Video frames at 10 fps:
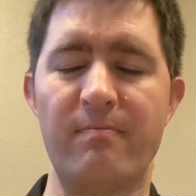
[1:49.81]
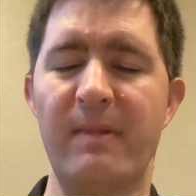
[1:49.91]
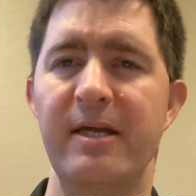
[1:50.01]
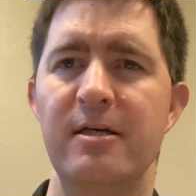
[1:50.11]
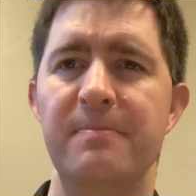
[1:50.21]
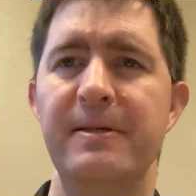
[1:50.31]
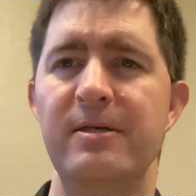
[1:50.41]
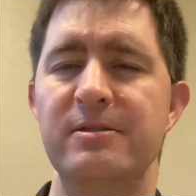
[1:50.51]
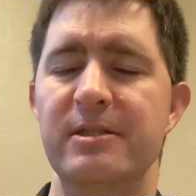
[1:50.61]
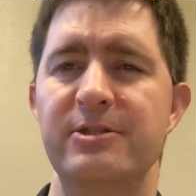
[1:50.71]
And it
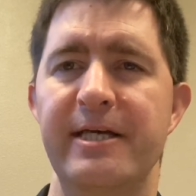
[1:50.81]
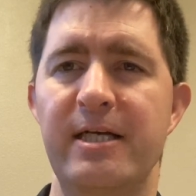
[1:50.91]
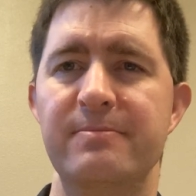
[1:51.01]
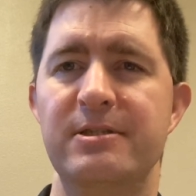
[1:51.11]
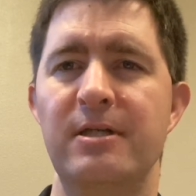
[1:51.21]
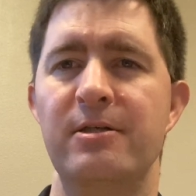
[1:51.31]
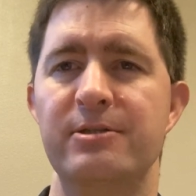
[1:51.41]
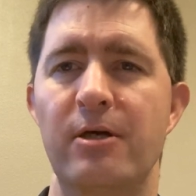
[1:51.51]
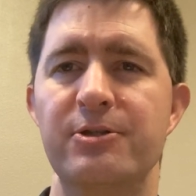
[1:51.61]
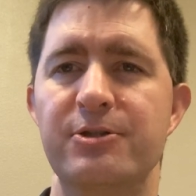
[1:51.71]
appears that Jacob's
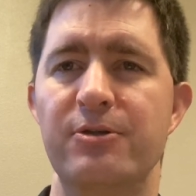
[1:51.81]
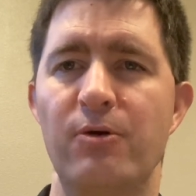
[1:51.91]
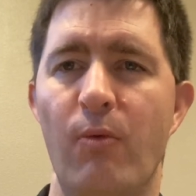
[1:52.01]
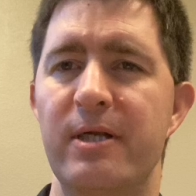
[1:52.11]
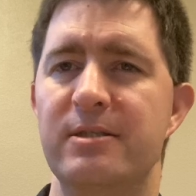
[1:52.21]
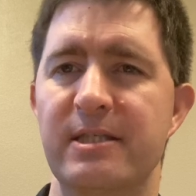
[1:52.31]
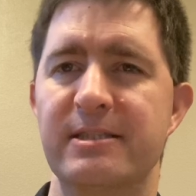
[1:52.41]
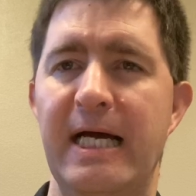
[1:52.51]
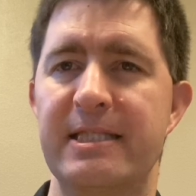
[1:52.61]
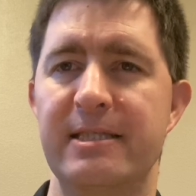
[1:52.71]
sons aren't sure what
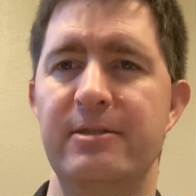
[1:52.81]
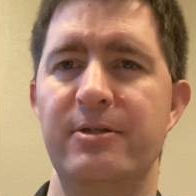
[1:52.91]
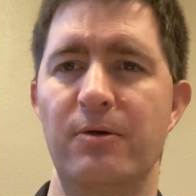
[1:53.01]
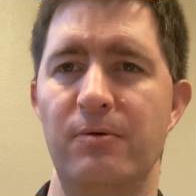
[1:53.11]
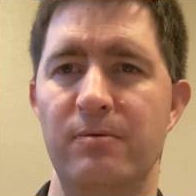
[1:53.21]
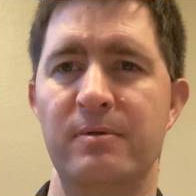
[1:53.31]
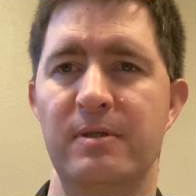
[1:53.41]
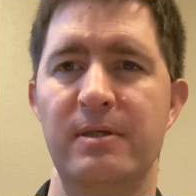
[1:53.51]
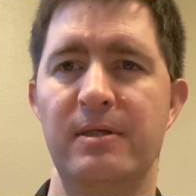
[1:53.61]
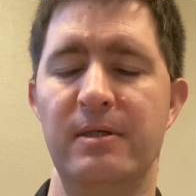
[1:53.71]
exactly to do
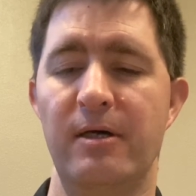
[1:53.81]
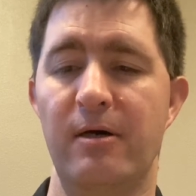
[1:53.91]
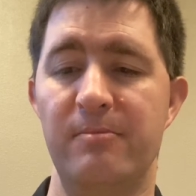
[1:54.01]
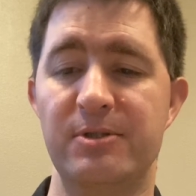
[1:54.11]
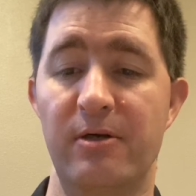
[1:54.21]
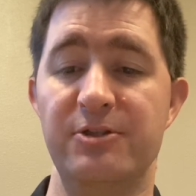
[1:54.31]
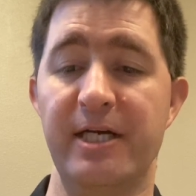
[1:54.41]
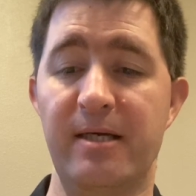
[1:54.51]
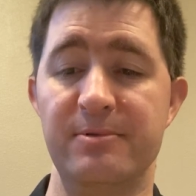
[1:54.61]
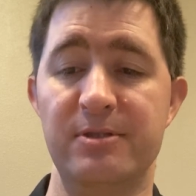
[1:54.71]
uh, I'm sorry,
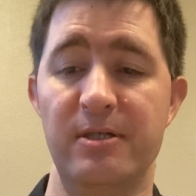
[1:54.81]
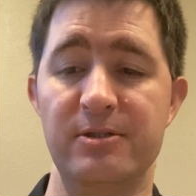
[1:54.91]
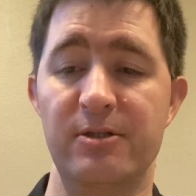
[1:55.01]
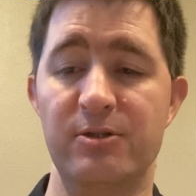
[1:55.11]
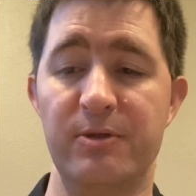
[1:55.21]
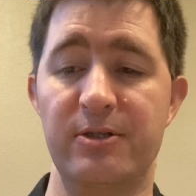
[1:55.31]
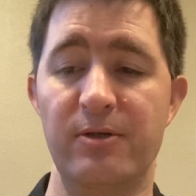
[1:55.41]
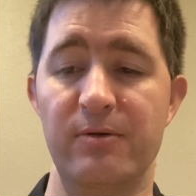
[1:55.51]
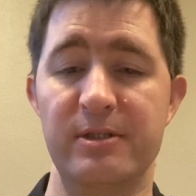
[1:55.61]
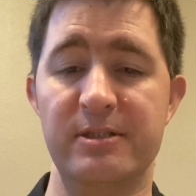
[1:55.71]
Jacob's sons aren't sure what to
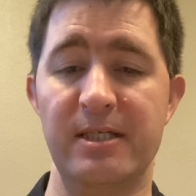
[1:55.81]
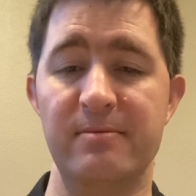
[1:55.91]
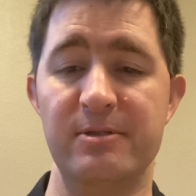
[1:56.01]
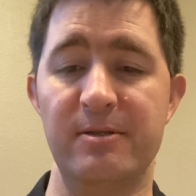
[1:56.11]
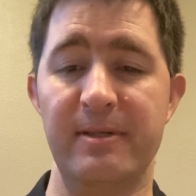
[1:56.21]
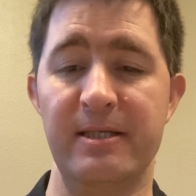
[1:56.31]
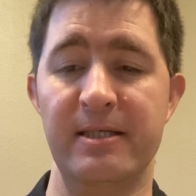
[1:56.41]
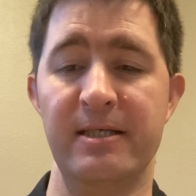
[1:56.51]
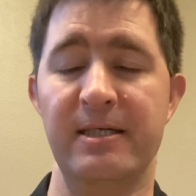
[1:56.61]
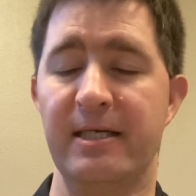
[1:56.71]
do. It seems to be
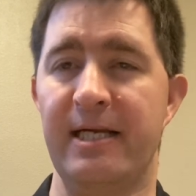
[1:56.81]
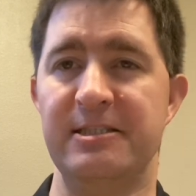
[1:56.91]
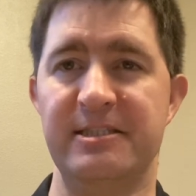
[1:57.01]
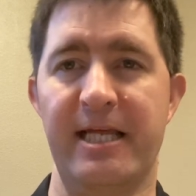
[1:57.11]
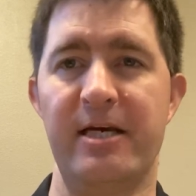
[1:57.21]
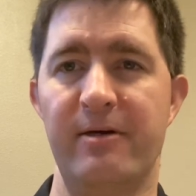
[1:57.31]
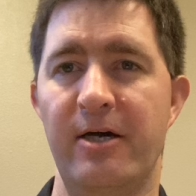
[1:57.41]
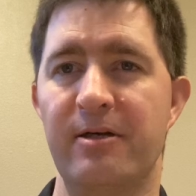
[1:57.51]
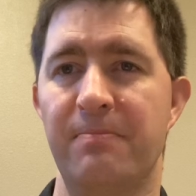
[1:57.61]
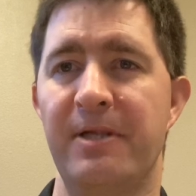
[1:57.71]
kind of standing
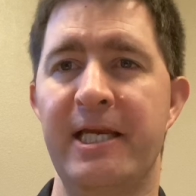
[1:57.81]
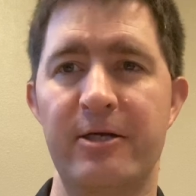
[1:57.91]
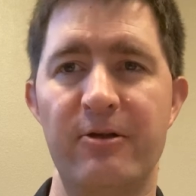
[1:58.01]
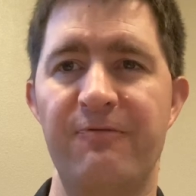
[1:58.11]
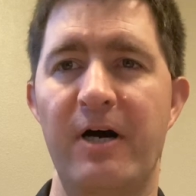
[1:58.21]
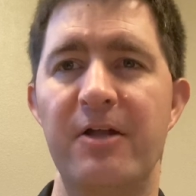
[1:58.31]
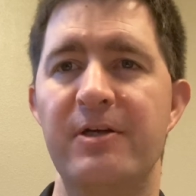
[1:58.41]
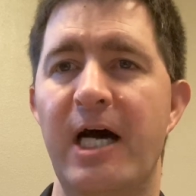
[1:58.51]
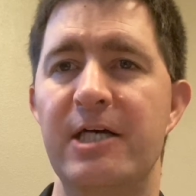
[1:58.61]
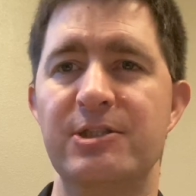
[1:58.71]
around complaining to the
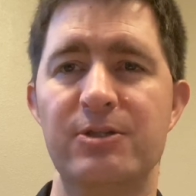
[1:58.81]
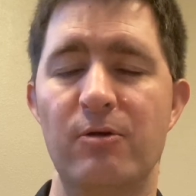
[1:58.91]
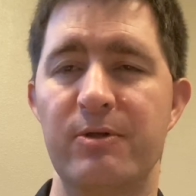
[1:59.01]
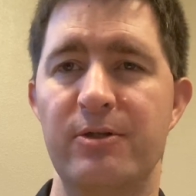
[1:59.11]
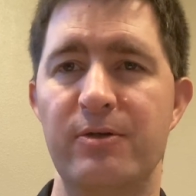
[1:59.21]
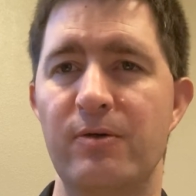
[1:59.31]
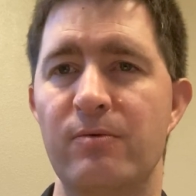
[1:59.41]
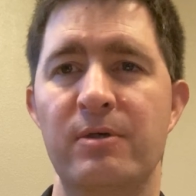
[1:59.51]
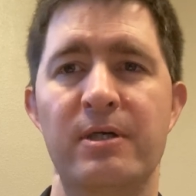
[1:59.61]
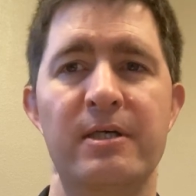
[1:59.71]
father, not sure what to
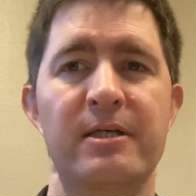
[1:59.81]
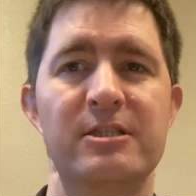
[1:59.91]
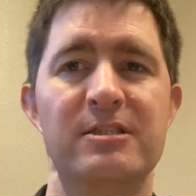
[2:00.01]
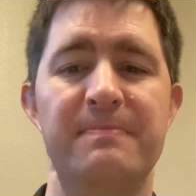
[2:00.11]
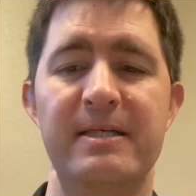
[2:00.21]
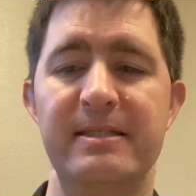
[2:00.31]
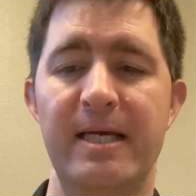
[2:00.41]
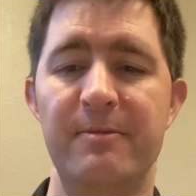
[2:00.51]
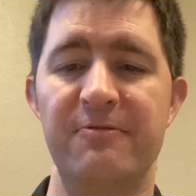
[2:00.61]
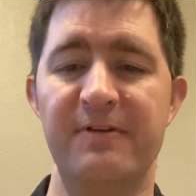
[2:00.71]
do, expecting
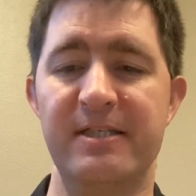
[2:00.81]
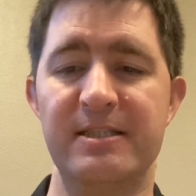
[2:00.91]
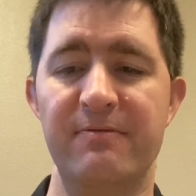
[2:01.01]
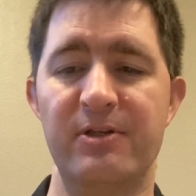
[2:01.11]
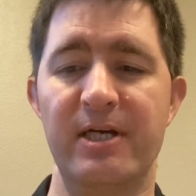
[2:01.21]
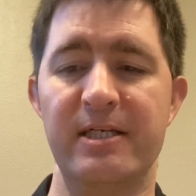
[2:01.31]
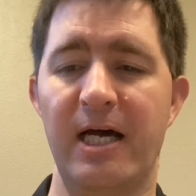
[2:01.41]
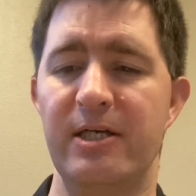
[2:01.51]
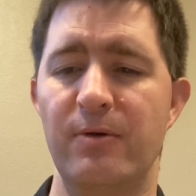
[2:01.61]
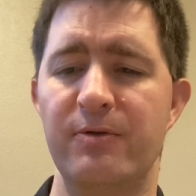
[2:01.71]
him to fix everything,
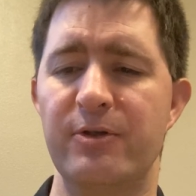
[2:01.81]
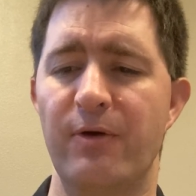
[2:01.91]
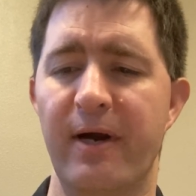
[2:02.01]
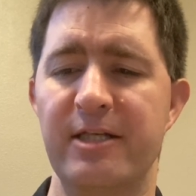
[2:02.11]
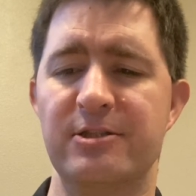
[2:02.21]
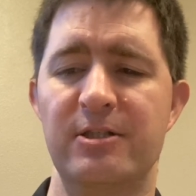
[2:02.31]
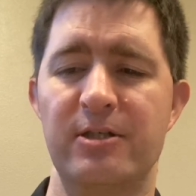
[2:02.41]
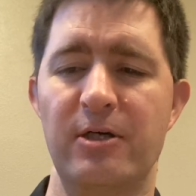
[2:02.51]
not knowing the direction to